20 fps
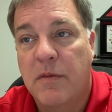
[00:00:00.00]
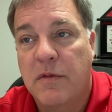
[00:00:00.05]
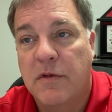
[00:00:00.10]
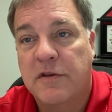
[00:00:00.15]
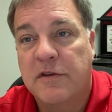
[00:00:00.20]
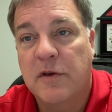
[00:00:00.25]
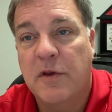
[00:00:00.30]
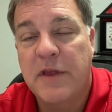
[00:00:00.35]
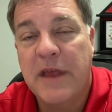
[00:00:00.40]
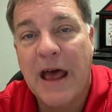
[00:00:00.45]

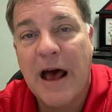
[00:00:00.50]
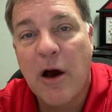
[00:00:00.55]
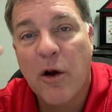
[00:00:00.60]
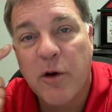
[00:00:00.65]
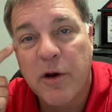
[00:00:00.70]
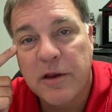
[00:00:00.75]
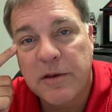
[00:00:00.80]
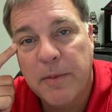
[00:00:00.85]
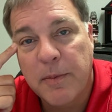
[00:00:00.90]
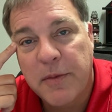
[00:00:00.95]
So the
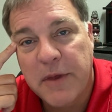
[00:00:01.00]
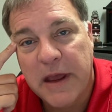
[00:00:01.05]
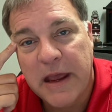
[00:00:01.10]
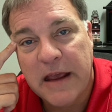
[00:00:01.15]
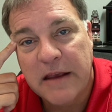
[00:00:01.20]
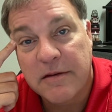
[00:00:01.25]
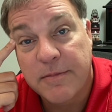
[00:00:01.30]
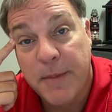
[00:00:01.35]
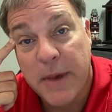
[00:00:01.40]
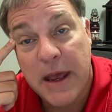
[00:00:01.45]
algorithm
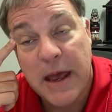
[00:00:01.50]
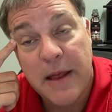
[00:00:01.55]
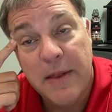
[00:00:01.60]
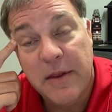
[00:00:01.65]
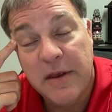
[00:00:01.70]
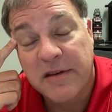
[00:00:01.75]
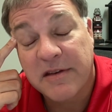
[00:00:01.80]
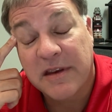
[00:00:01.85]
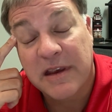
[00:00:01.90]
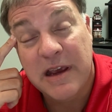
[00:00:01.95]
thinks,
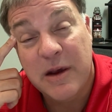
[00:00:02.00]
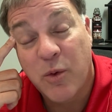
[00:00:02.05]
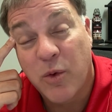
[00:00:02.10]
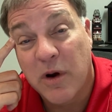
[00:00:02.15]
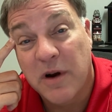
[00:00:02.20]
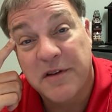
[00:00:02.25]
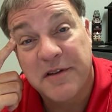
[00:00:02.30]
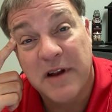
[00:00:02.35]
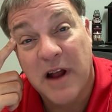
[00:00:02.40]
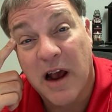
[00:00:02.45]
man, this
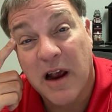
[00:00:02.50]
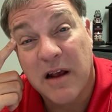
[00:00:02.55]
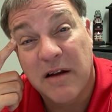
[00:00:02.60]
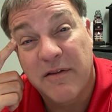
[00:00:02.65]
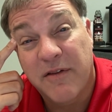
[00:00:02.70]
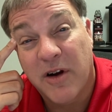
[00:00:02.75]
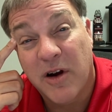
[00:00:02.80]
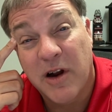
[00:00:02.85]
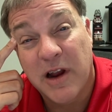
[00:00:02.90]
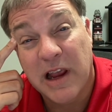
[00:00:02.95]
keyword's not
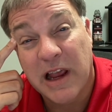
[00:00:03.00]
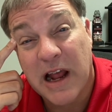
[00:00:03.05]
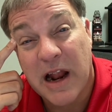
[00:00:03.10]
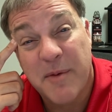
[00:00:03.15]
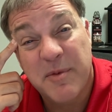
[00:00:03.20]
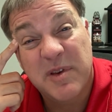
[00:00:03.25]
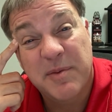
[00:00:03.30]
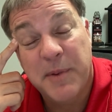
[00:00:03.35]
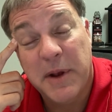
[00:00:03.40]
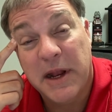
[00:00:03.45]
converting and
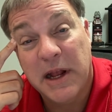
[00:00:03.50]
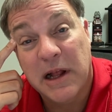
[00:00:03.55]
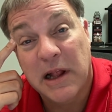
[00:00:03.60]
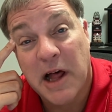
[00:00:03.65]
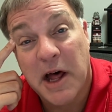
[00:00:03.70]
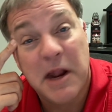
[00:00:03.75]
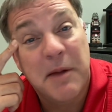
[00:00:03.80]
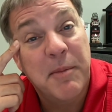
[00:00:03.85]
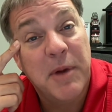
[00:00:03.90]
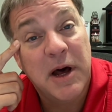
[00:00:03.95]
I'm spending a
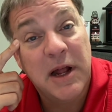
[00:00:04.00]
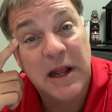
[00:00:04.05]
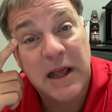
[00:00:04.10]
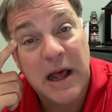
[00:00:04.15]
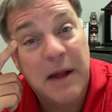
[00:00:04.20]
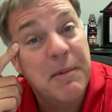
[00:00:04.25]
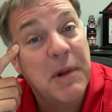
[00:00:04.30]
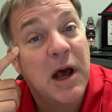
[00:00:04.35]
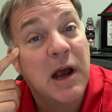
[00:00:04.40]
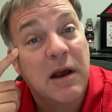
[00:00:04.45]
lot of money.
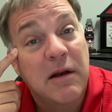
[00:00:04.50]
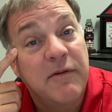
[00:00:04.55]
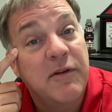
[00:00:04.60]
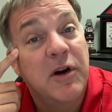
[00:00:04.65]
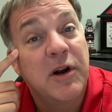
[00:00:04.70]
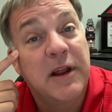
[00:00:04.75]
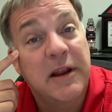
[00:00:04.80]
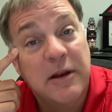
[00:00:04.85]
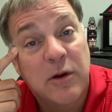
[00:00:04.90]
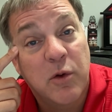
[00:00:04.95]
I'm not
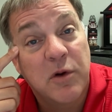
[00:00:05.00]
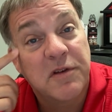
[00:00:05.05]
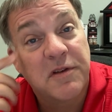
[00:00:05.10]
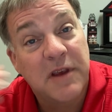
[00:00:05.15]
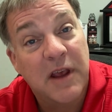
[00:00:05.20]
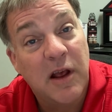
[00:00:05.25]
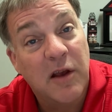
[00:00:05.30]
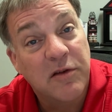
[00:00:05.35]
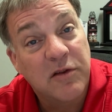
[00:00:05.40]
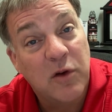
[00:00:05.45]
converting to a
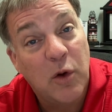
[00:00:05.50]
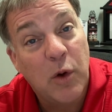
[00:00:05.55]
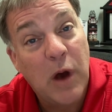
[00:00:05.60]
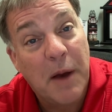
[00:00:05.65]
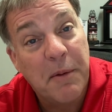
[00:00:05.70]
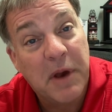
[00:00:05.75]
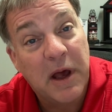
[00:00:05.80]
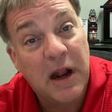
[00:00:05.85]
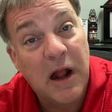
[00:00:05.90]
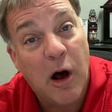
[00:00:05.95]
sale, so
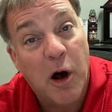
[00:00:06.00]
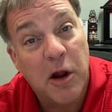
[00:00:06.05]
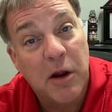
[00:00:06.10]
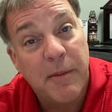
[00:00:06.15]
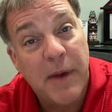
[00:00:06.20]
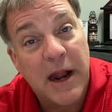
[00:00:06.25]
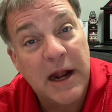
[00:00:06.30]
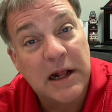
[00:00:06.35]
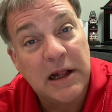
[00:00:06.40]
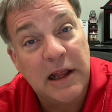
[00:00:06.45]
I'm going to
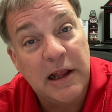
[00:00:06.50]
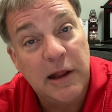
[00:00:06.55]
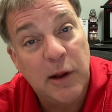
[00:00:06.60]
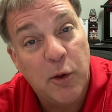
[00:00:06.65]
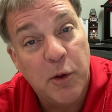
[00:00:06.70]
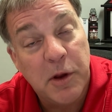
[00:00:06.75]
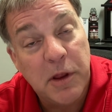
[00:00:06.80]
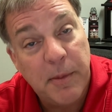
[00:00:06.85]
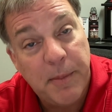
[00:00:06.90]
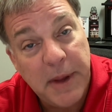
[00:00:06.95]
automatically
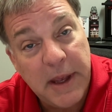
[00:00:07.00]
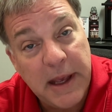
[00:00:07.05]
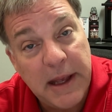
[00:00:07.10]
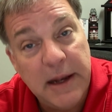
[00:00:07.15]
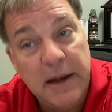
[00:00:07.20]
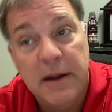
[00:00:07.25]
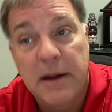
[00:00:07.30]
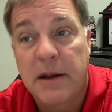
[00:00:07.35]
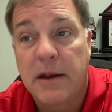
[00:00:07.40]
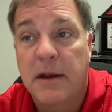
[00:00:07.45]
lower the
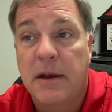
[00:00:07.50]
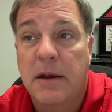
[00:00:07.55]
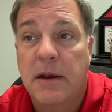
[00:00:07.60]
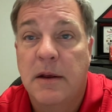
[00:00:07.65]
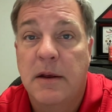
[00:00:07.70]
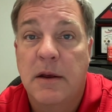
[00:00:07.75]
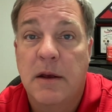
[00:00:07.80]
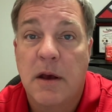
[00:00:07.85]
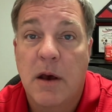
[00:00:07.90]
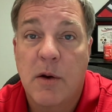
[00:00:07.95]
bid.
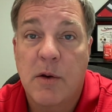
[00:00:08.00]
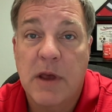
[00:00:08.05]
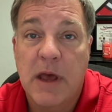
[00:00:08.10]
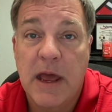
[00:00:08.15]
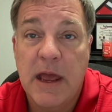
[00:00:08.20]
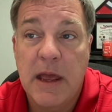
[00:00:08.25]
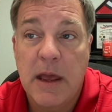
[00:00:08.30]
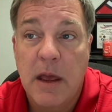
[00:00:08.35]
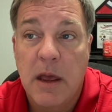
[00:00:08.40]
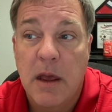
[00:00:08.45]

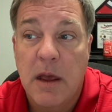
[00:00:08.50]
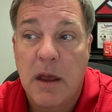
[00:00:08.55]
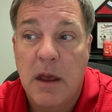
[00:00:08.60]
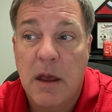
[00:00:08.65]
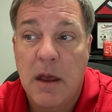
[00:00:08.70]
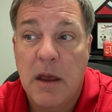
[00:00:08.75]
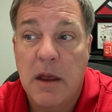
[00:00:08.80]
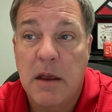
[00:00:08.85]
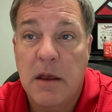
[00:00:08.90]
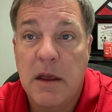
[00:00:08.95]
Okay.
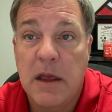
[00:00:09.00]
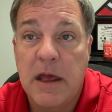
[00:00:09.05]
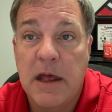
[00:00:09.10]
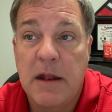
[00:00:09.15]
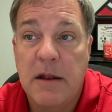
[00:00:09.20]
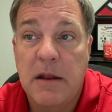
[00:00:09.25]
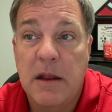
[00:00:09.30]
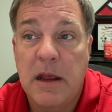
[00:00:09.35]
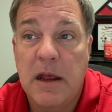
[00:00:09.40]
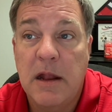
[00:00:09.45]

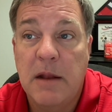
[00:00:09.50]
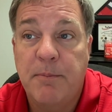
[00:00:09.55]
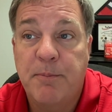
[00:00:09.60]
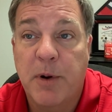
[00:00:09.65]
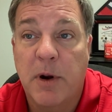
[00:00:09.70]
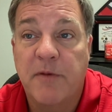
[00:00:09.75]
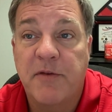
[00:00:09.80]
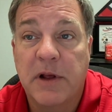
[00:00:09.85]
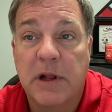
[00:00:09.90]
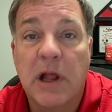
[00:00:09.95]
In
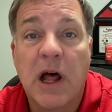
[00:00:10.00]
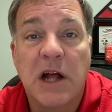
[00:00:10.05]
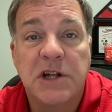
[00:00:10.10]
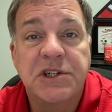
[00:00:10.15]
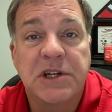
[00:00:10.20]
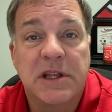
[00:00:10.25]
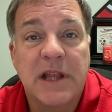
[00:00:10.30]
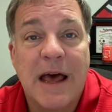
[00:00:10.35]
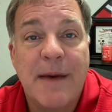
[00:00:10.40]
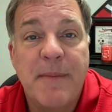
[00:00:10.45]
perfect
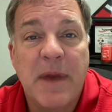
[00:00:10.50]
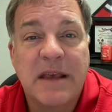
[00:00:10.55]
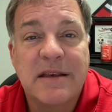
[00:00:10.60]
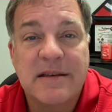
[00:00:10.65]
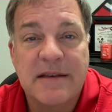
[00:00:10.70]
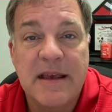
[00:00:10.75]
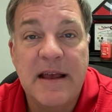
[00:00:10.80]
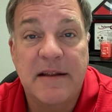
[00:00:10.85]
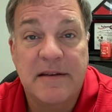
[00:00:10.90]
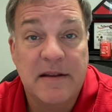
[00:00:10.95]
logic, that
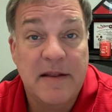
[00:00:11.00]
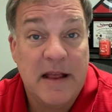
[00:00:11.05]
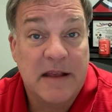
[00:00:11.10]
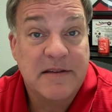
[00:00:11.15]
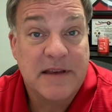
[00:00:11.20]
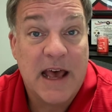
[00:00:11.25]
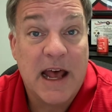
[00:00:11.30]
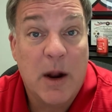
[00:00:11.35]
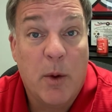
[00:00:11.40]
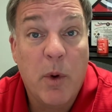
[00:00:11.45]
makes sense. And
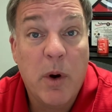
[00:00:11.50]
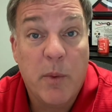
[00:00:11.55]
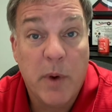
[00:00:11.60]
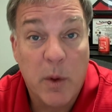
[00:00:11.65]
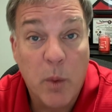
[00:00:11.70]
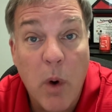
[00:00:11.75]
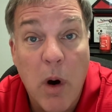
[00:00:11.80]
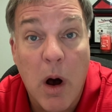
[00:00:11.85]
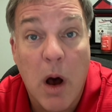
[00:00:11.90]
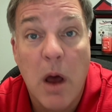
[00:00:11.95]
that's kind of what
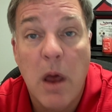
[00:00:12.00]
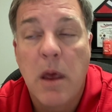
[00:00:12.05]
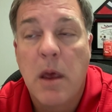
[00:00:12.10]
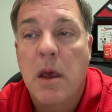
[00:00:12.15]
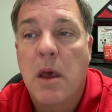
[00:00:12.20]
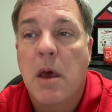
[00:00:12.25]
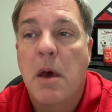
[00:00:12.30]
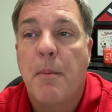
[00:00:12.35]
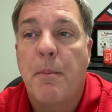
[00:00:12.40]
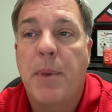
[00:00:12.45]
we want.
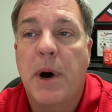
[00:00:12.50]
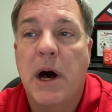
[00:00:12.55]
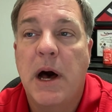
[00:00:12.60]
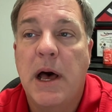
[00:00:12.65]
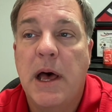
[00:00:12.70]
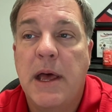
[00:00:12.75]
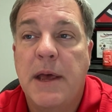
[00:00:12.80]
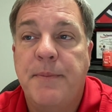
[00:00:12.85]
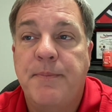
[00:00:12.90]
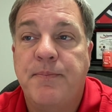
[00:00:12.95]

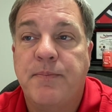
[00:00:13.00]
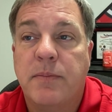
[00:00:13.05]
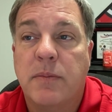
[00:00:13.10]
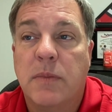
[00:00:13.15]
But